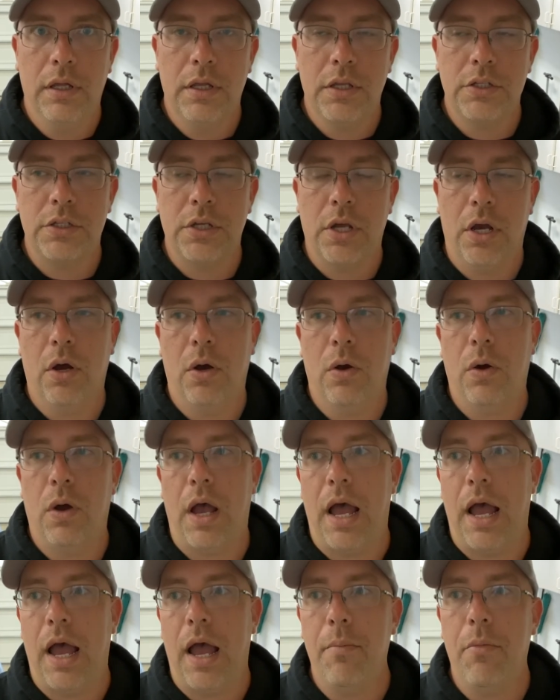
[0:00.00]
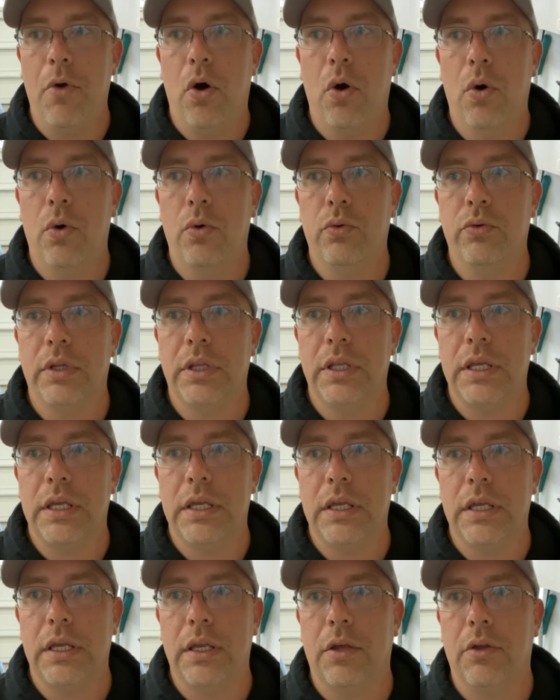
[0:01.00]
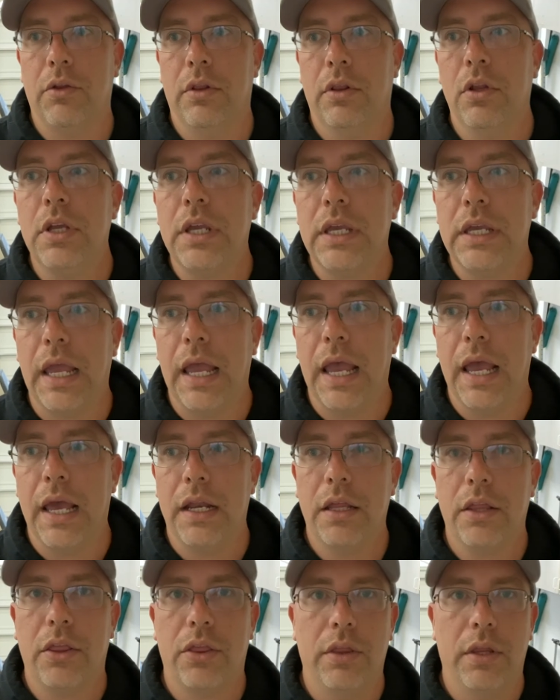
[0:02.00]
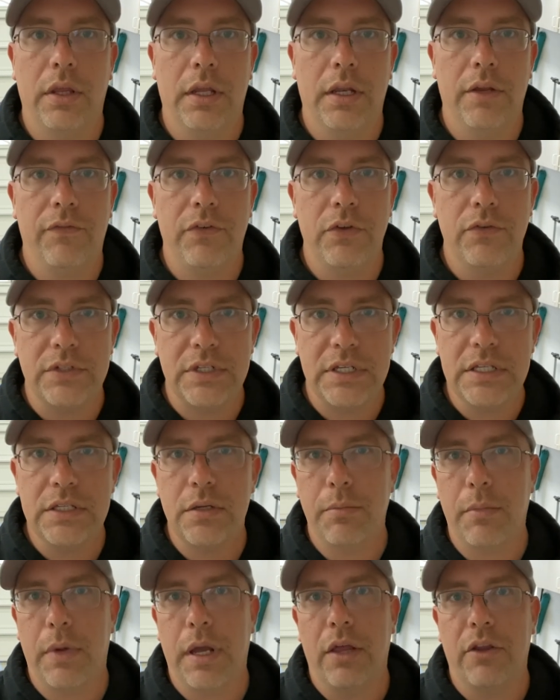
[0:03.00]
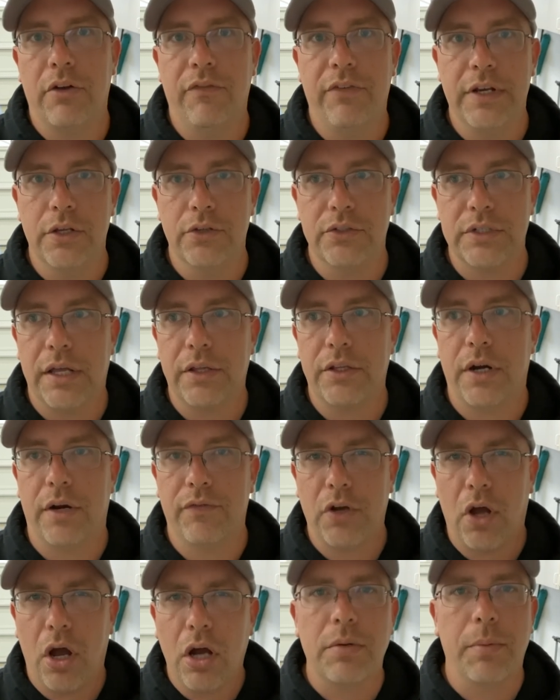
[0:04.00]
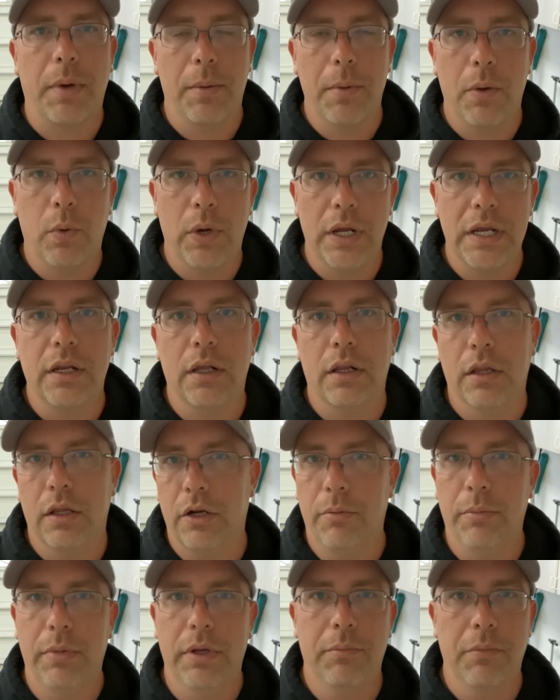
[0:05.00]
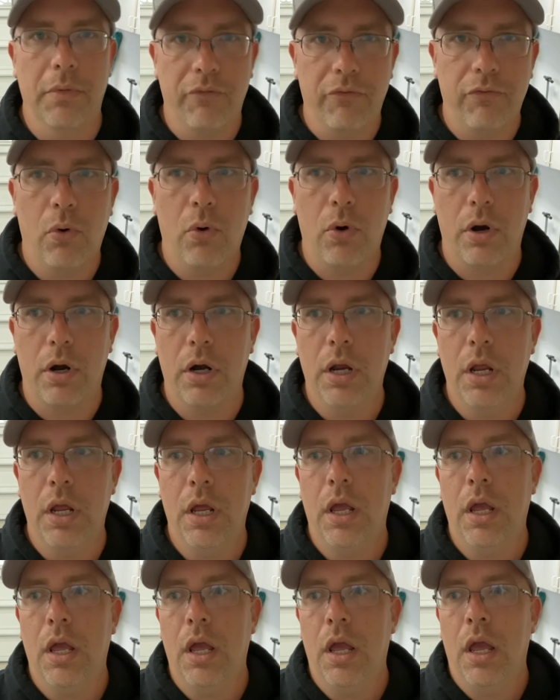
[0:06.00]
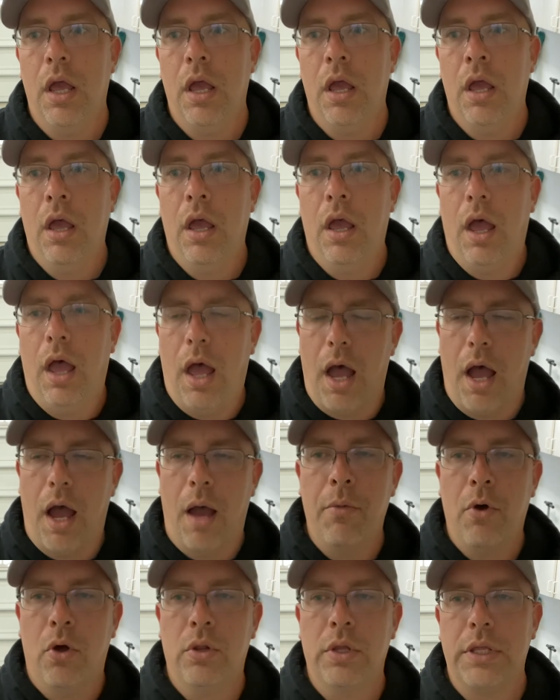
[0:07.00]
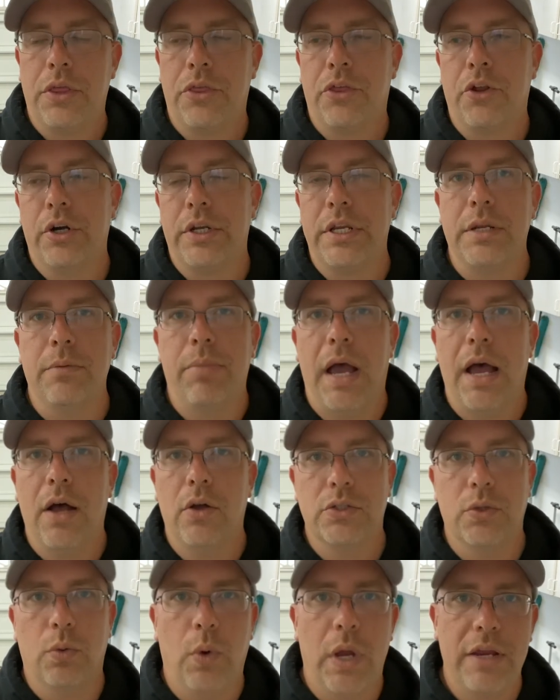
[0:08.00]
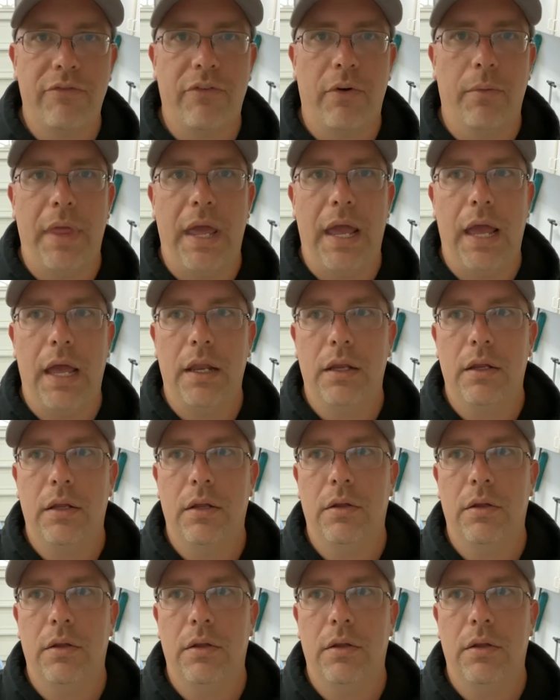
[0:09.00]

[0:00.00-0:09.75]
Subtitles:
So I'm only looking at it, and if you've seen some of my other videos out there, I've talked about my weight a little bit before. I'm only 13 pounds away from that.